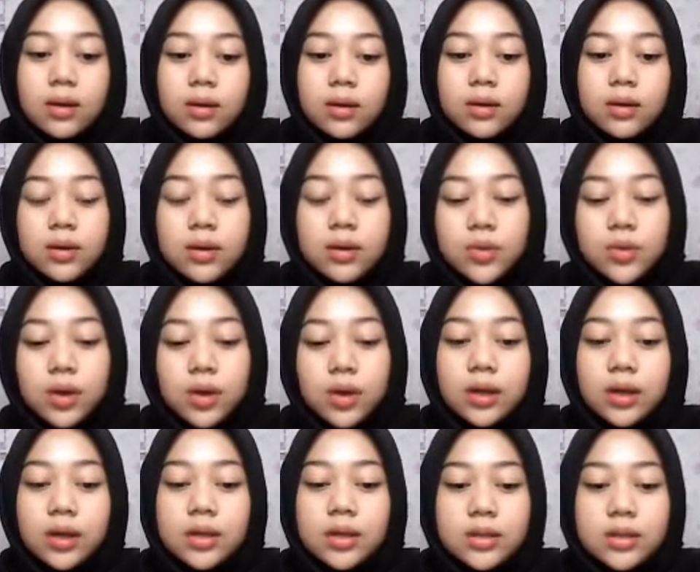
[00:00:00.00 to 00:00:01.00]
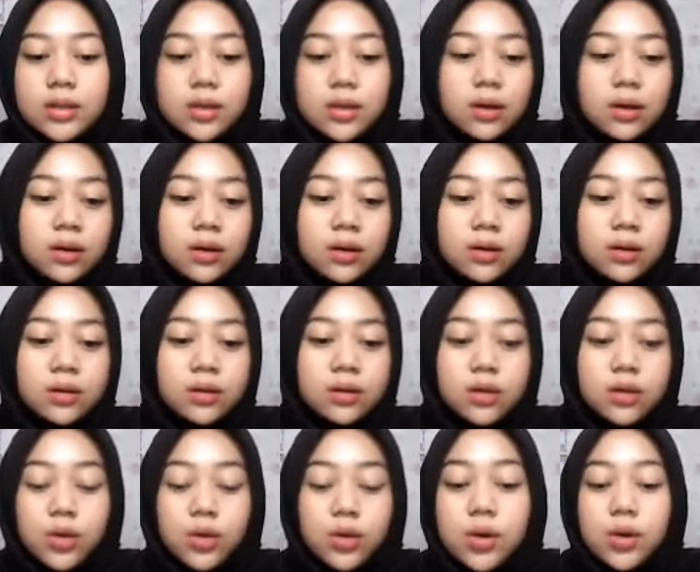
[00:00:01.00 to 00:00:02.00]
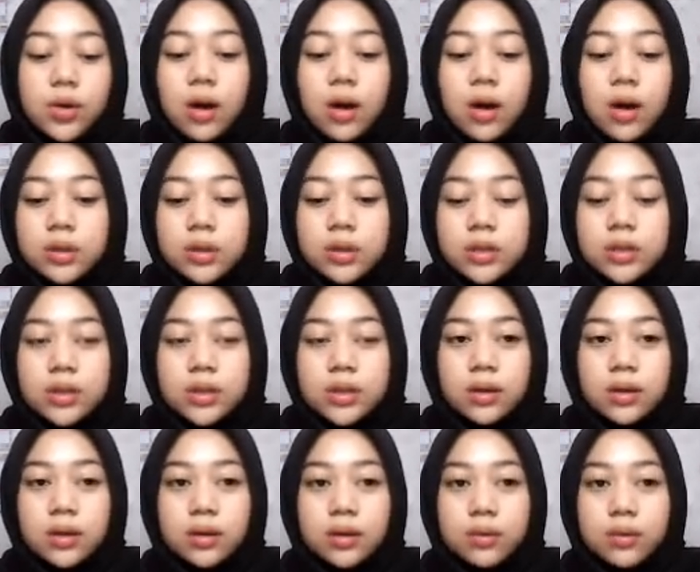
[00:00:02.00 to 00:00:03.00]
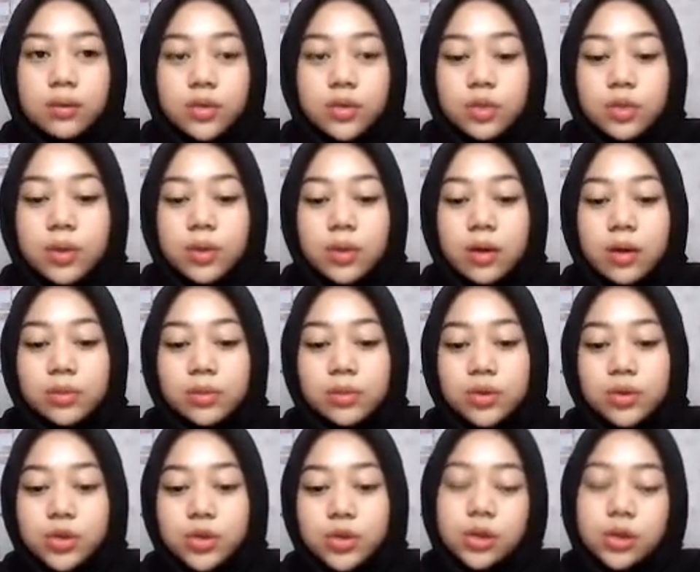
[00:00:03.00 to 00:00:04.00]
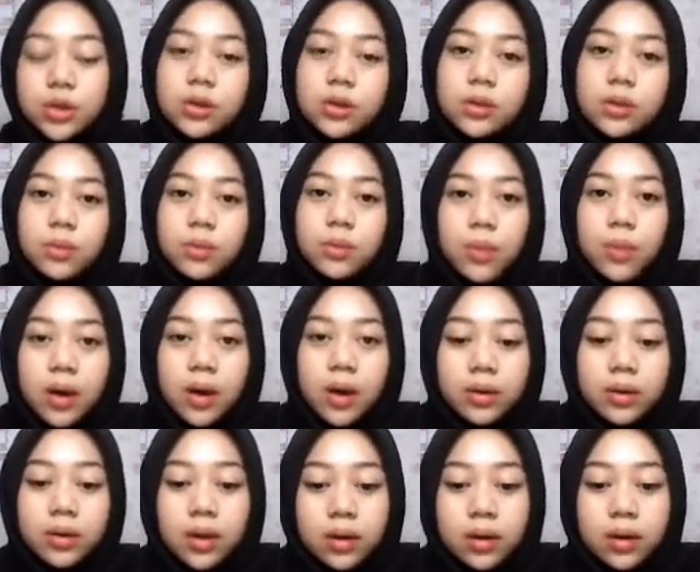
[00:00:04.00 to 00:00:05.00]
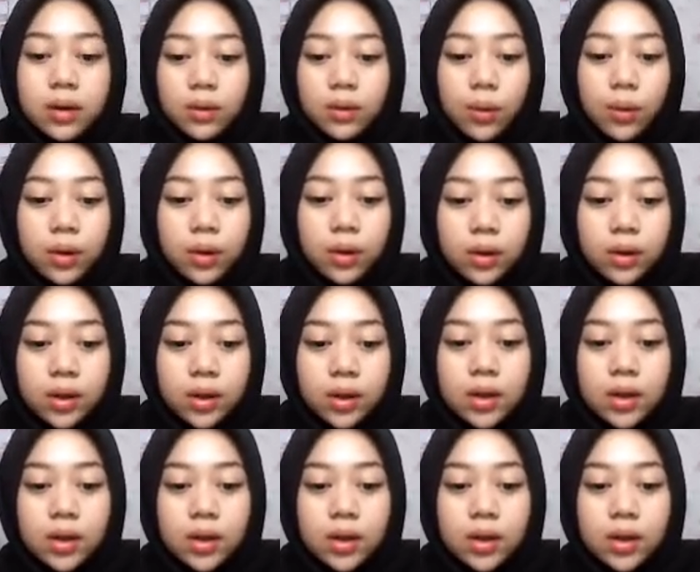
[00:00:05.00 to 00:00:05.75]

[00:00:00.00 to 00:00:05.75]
The next one is the new e-commerce, which becomes social, mobile, and local.